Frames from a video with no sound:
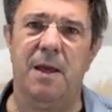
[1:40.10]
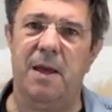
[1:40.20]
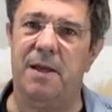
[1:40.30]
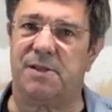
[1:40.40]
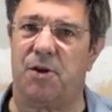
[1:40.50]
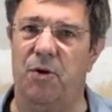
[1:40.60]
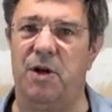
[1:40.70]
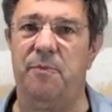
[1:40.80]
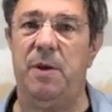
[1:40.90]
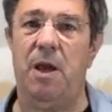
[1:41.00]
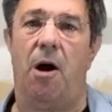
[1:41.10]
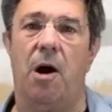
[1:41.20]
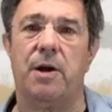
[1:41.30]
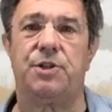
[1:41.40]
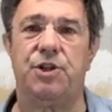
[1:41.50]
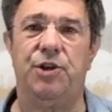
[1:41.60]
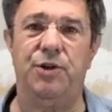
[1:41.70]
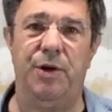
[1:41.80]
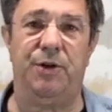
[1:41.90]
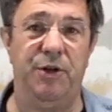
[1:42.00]
It's going to be our
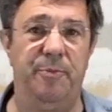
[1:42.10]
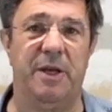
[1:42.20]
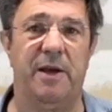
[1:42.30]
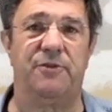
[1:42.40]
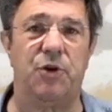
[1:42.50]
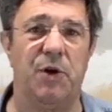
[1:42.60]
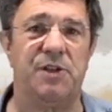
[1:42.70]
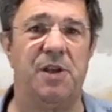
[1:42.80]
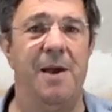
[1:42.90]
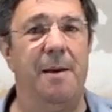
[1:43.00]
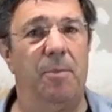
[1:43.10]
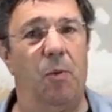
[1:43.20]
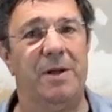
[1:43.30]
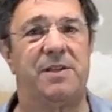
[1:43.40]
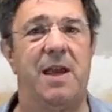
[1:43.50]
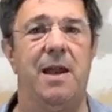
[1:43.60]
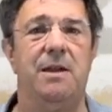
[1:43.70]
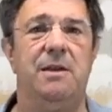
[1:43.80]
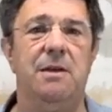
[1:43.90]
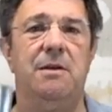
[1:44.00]
tubing of choice, but once again,
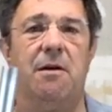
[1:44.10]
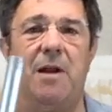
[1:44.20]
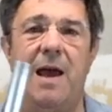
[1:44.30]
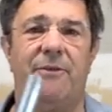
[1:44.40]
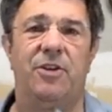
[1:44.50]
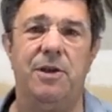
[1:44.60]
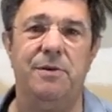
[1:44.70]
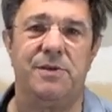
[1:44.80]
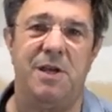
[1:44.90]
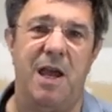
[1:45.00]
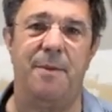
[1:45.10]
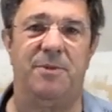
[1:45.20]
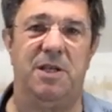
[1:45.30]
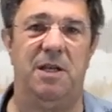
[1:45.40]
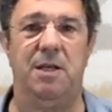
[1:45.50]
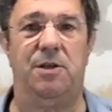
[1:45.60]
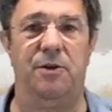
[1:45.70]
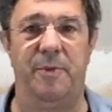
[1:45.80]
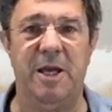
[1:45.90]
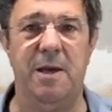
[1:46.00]
you don't have to use EMT
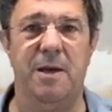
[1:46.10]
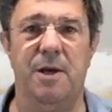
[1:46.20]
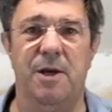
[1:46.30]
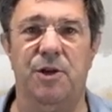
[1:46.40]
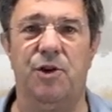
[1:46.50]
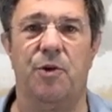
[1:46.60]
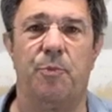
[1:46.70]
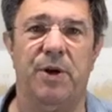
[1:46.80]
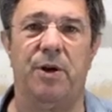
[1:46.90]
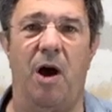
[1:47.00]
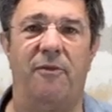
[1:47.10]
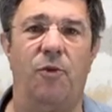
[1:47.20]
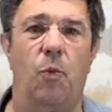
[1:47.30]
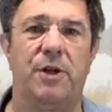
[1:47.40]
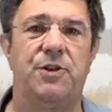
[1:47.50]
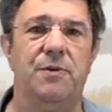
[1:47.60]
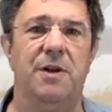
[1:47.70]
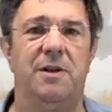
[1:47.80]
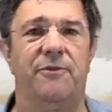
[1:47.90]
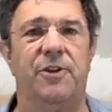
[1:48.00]
tubing. You can print off what you
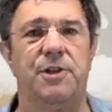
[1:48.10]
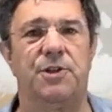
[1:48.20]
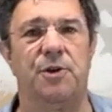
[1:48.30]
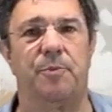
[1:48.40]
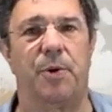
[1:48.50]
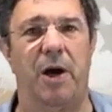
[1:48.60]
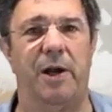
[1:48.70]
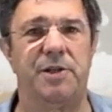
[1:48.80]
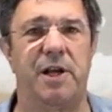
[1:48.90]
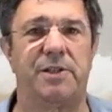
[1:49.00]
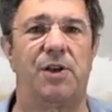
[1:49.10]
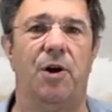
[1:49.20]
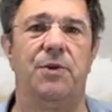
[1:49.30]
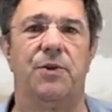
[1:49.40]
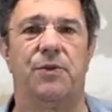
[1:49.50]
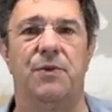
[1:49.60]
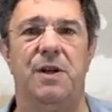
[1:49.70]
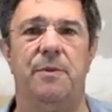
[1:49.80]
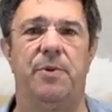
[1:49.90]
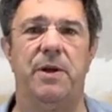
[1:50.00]
need to finish your projects on your
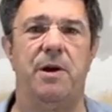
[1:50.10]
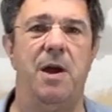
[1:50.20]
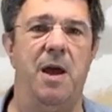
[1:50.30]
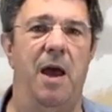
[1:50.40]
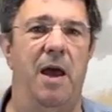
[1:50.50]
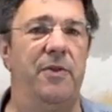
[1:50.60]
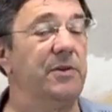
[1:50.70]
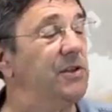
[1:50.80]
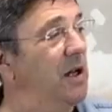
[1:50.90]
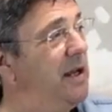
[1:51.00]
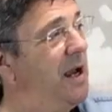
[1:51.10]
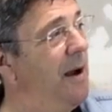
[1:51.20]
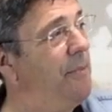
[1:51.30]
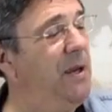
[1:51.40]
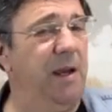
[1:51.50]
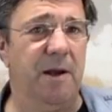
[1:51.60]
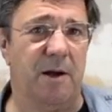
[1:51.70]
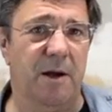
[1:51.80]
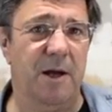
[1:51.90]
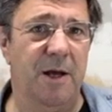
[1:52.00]
3D printer, and there's a link up
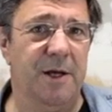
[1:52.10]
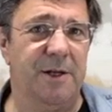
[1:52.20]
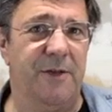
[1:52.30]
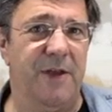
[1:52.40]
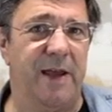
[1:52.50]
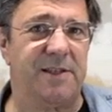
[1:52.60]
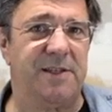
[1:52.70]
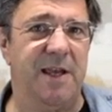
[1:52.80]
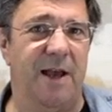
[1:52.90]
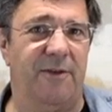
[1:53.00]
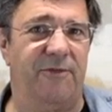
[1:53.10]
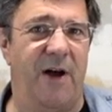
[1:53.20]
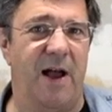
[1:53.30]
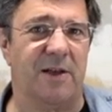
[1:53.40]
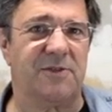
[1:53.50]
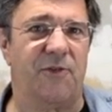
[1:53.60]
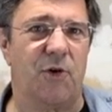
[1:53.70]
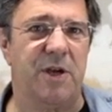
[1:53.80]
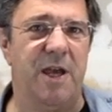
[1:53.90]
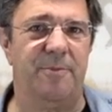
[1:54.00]
here to the STL files for
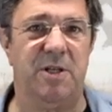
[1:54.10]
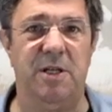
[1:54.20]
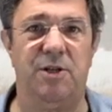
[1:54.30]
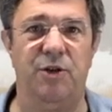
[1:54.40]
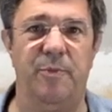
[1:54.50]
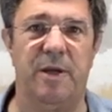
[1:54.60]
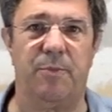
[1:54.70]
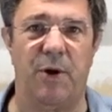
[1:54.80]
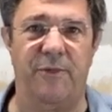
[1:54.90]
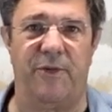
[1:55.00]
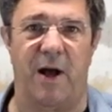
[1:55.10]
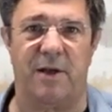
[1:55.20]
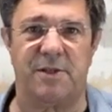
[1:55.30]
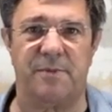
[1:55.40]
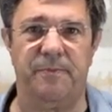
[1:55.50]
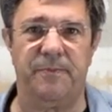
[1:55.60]
EMT tubing profiles.